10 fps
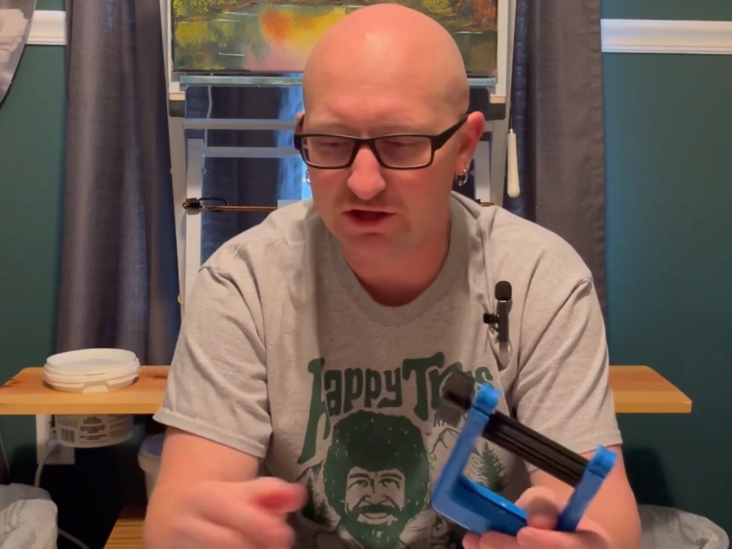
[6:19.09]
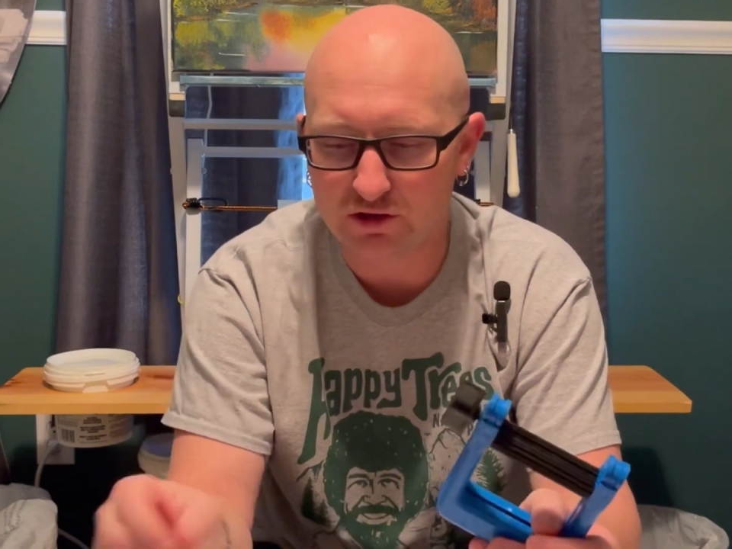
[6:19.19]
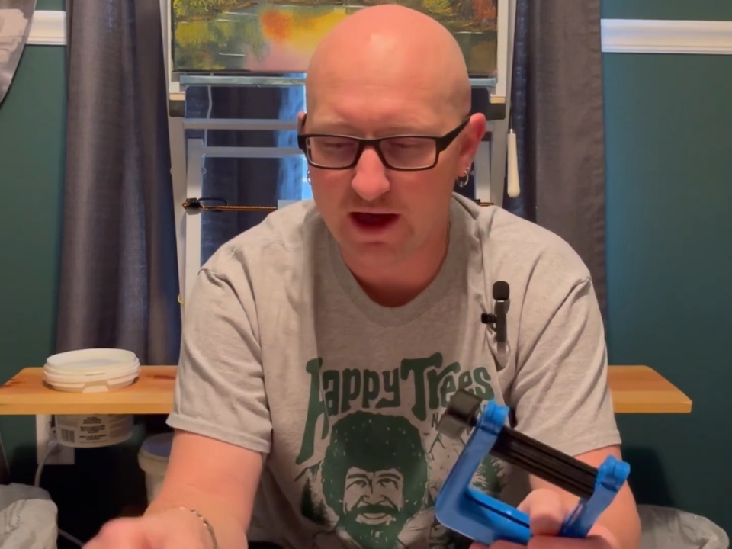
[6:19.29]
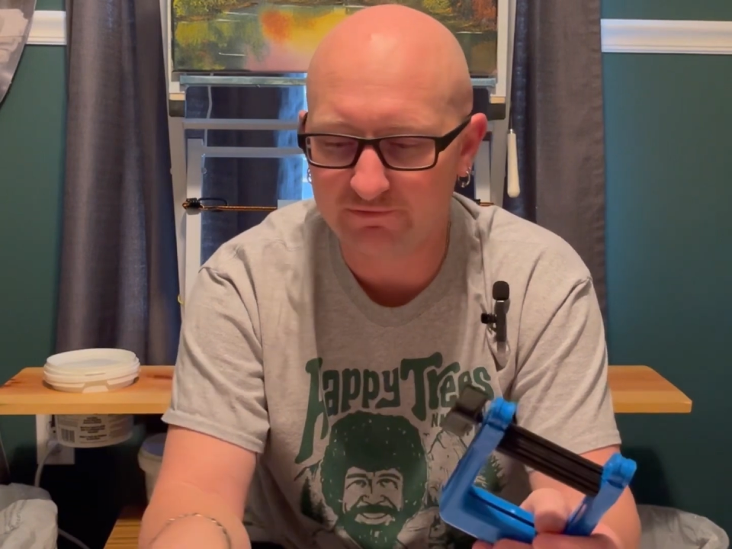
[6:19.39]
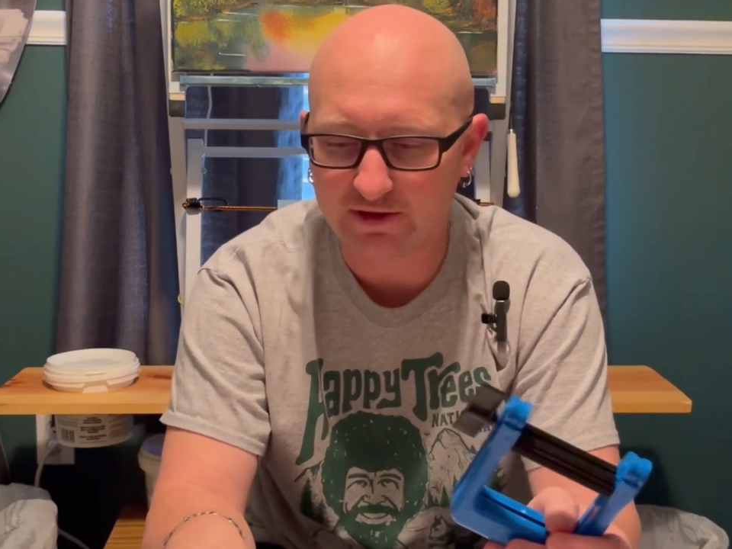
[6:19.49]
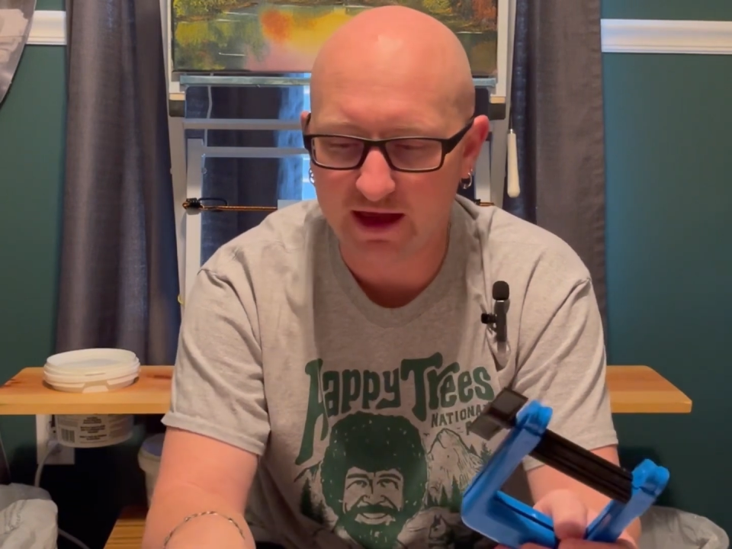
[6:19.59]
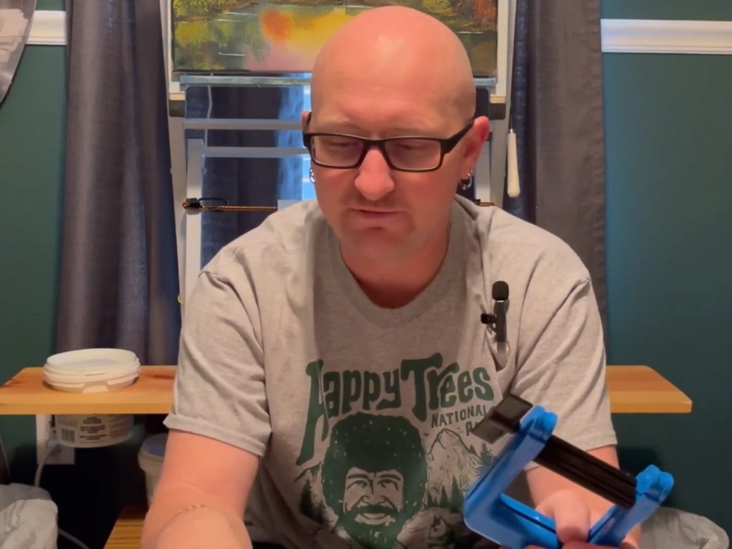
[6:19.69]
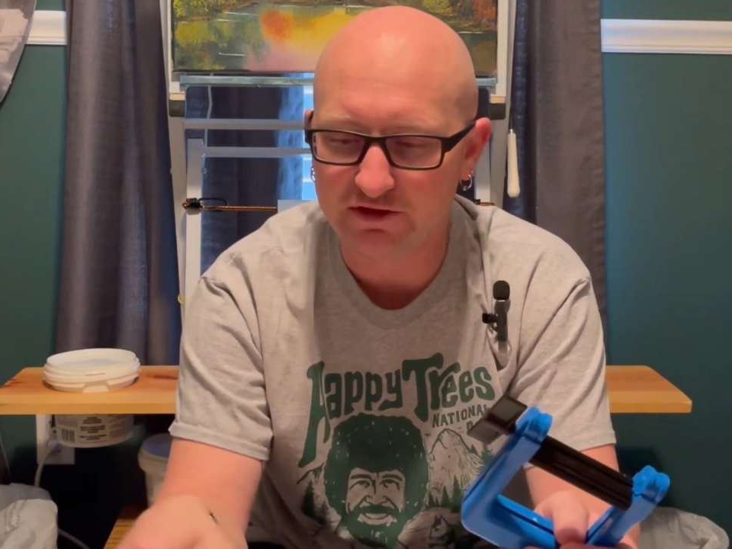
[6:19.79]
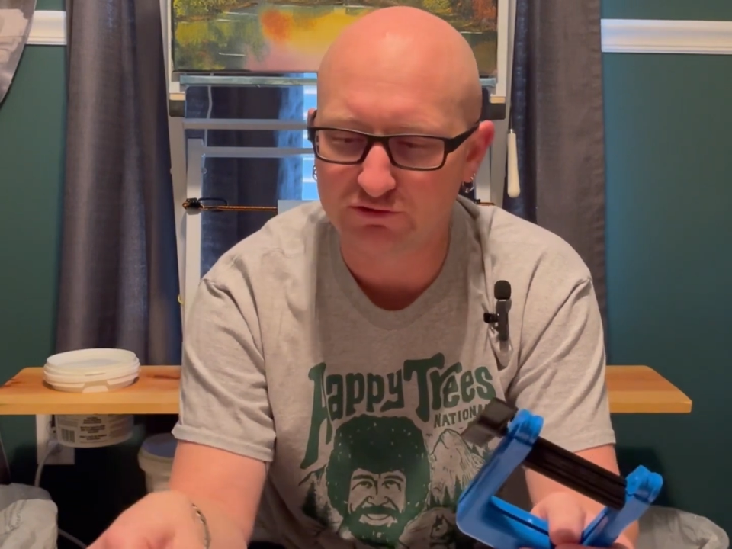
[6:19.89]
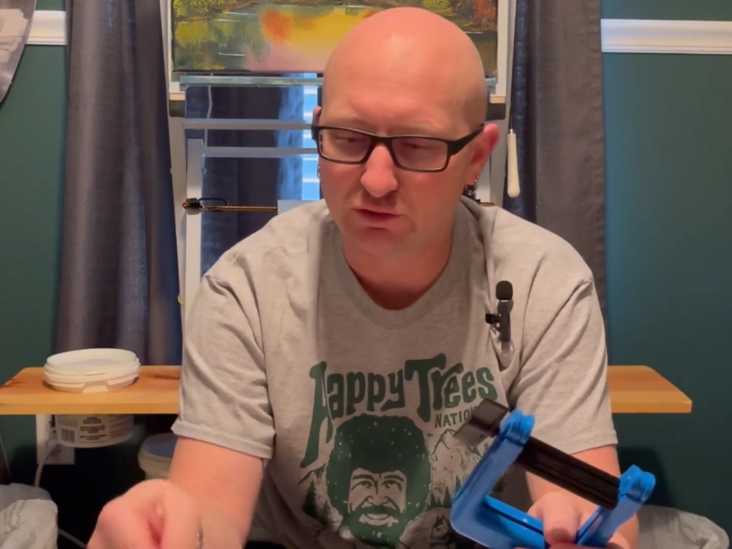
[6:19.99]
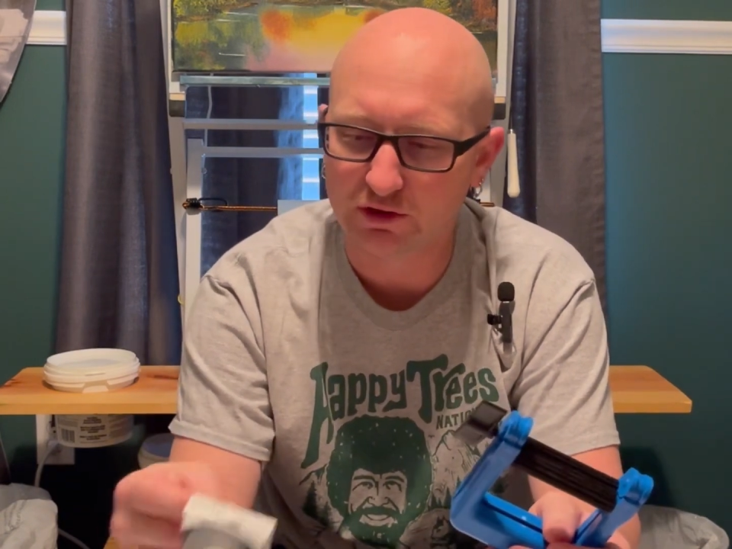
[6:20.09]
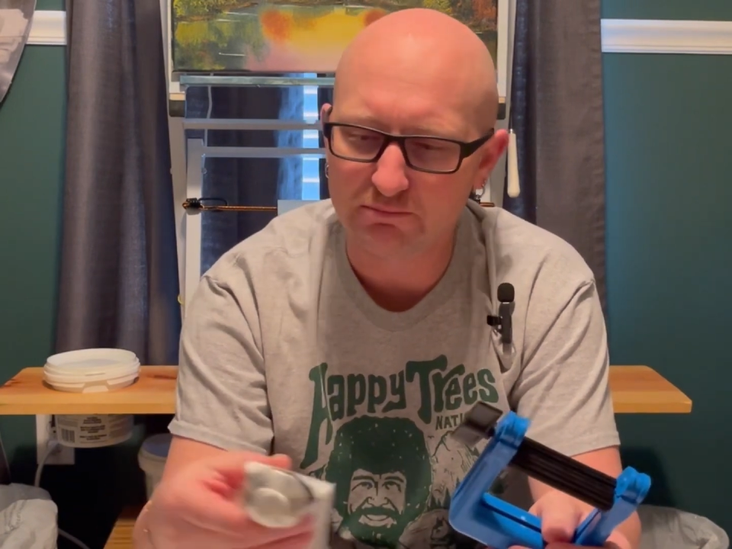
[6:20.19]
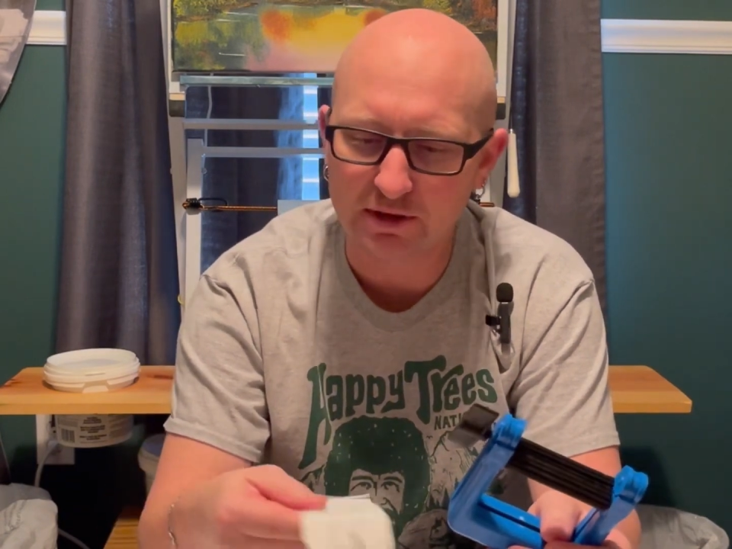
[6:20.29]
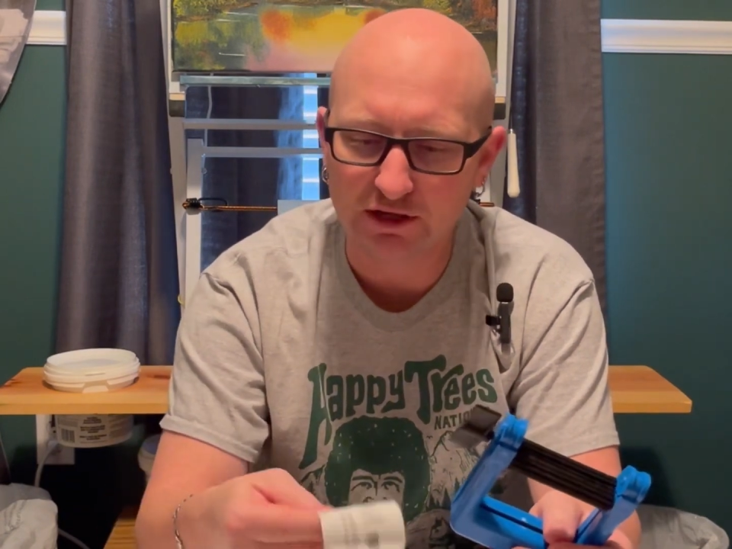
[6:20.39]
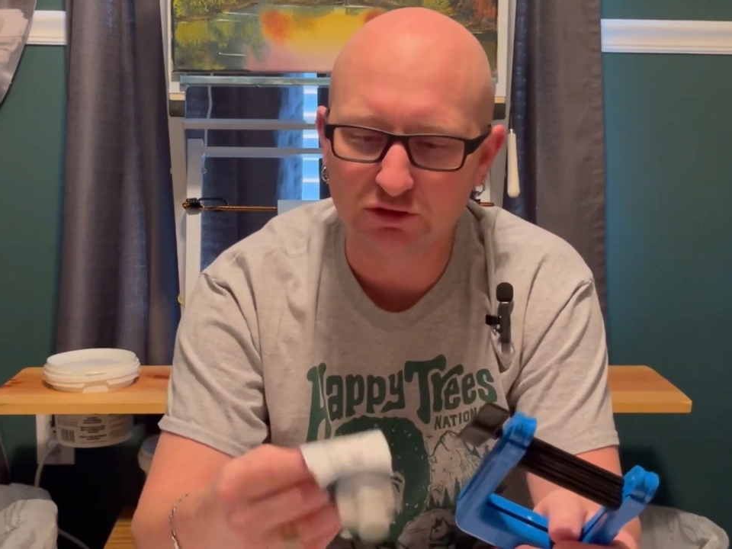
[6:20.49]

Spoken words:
you have to have these really big